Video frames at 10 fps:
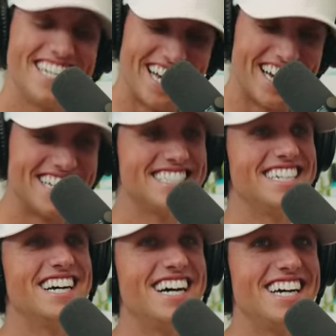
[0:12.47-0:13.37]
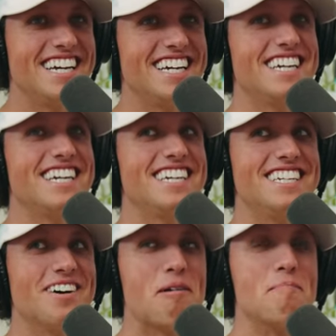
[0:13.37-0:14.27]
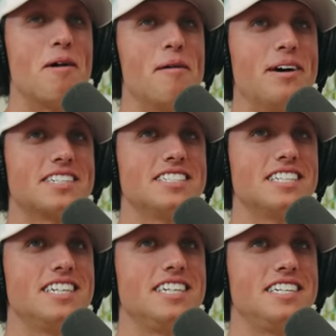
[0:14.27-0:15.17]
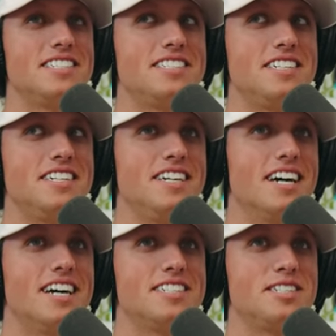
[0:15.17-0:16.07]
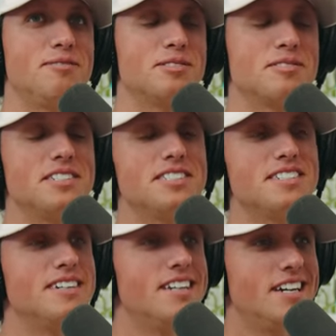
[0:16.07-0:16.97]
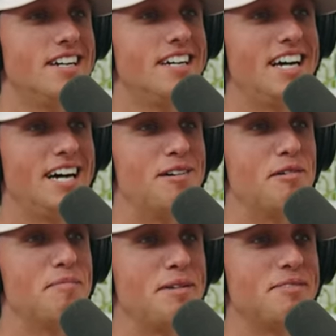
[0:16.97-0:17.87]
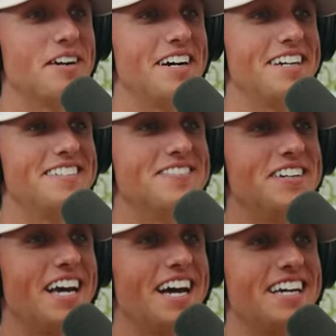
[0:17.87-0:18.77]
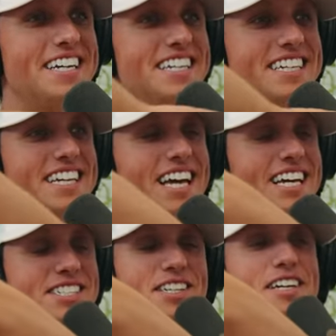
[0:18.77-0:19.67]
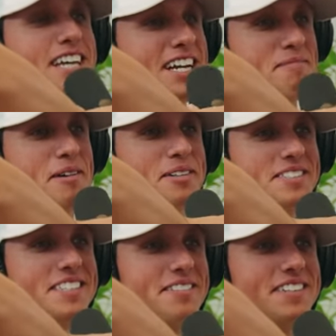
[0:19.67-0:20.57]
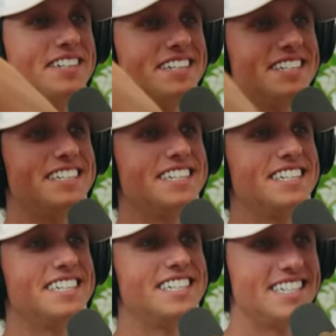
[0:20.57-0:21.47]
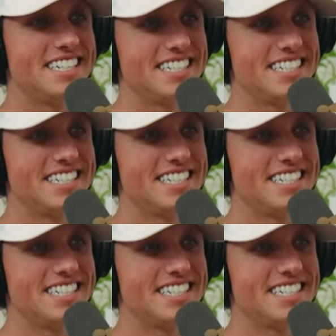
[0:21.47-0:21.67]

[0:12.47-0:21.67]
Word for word: Yeah. So I, no, my mom actually, she, uh, she was the reason um, I'm named Grant. But yeah. Why? She liked that name better than Steven. Okay.